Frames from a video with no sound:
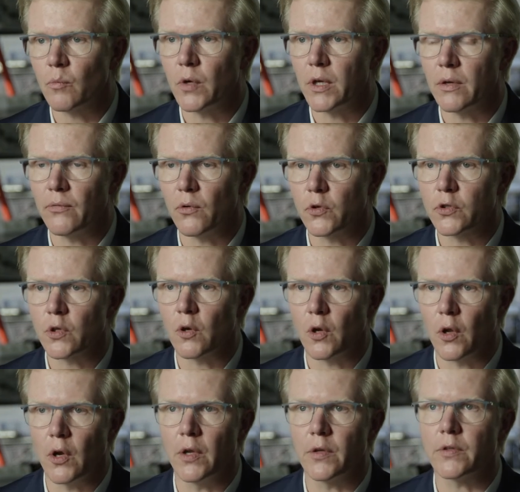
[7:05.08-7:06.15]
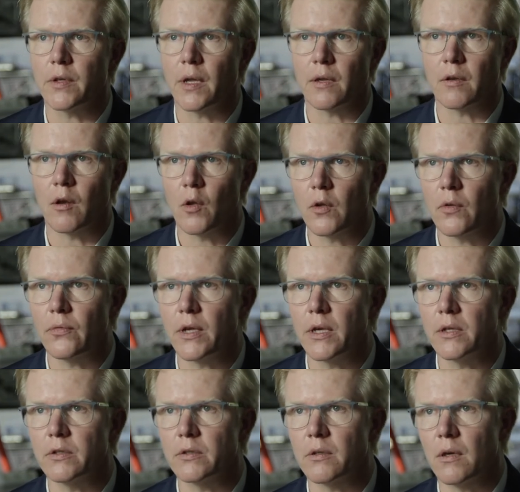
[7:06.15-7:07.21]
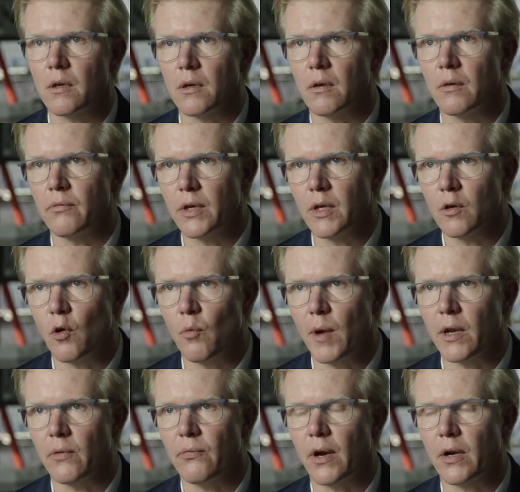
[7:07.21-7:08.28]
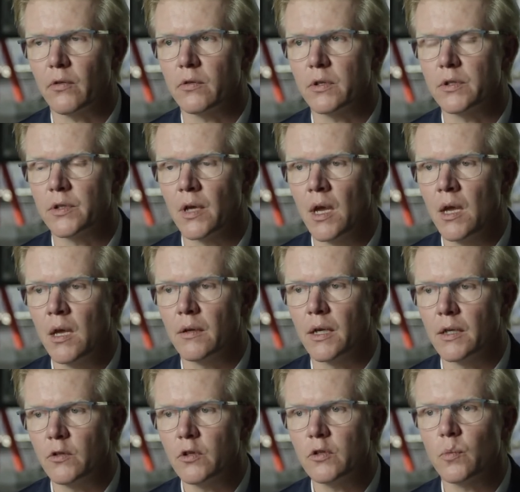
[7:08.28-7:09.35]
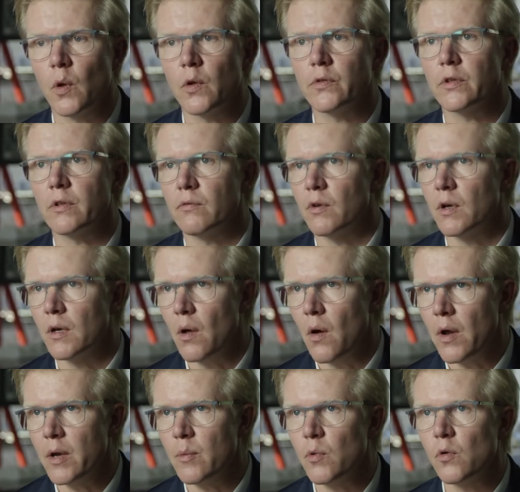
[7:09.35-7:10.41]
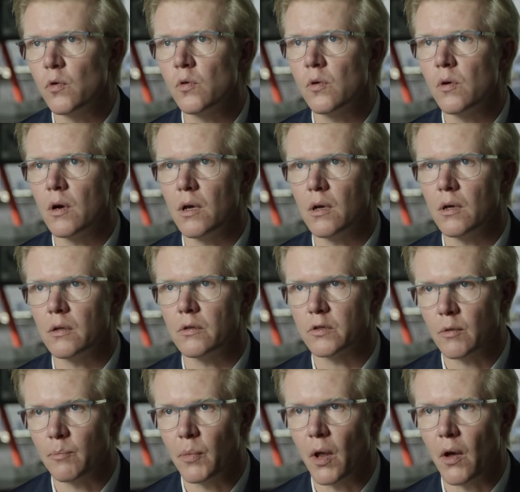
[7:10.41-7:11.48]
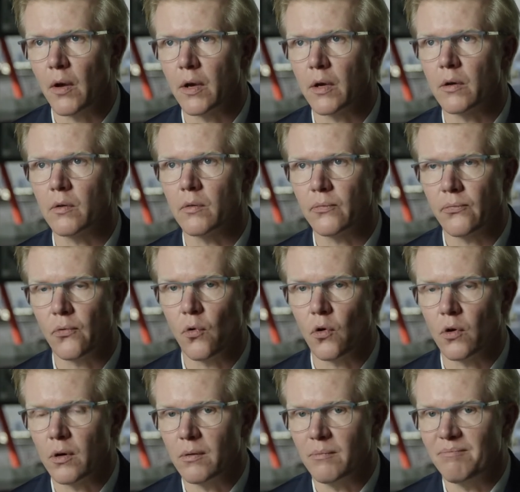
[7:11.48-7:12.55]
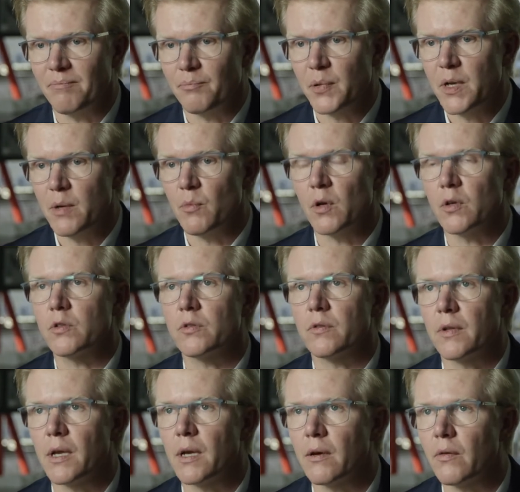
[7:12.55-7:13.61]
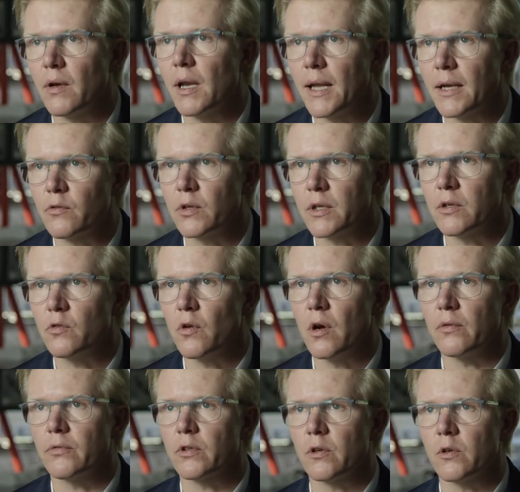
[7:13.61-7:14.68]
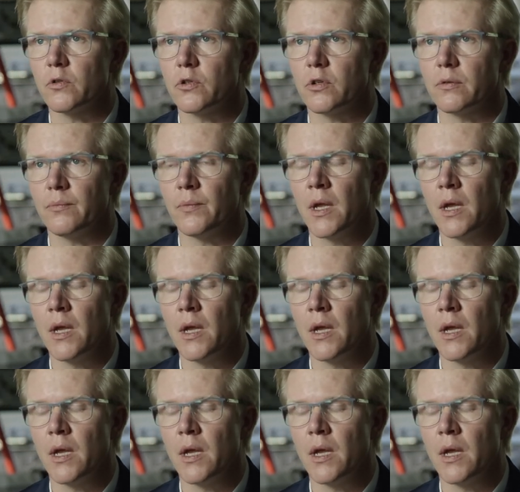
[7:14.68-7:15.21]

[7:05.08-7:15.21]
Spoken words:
we've also learned that a lot of these vehicle manufacturers, they just want a reliable supplier for pretty much their electric drive solution.